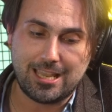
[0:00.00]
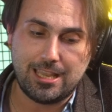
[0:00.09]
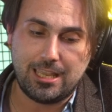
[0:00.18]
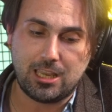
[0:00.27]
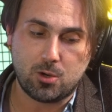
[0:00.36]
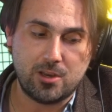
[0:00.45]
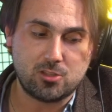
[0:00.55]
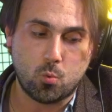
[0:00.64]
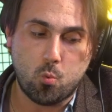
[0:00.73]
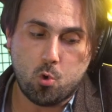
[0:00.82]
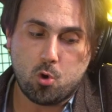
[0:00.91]
It creates a
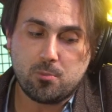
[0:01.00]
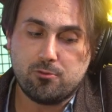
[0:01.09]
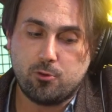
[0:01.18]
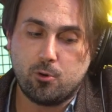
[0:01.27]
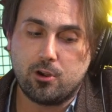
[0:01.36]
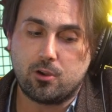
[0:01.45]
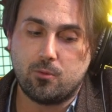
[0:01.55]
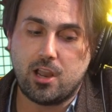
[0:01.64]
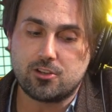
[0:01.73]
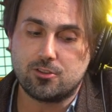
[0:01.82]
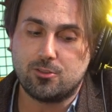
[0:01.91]
warm, euphoric
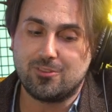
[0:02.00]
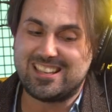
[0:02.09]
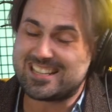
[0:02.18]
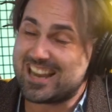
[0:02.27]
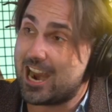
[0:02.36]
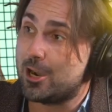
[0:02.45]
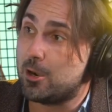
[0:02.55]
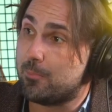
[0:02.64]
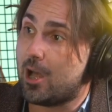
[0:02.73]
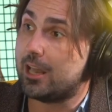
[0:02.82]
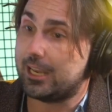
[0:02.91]
rush through the entire
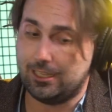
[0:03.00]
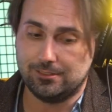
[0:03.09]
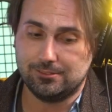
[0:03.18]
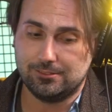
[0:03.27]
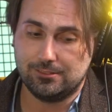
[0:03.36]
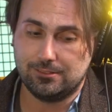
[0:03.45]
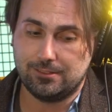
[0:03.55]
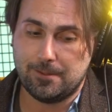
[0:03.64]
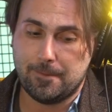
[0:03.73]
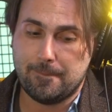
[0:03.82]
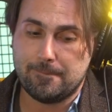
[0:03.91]
body.
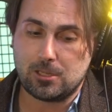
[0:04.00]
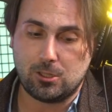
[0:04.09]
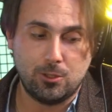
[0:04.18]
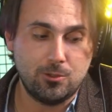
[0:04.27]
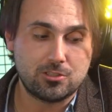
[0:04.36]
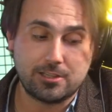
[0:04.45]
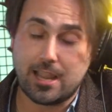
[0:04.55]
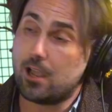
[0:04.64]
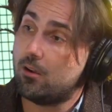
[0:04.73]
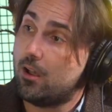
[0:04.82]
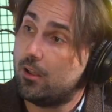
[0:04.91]
The clothes are
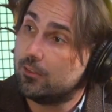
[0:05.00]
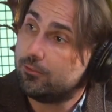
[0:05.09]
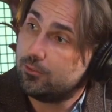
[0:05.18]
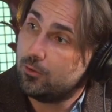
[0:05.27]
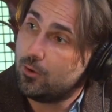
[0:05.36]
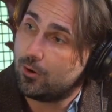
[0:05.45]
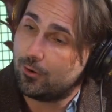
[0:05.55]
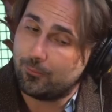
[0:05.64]
now on the floor.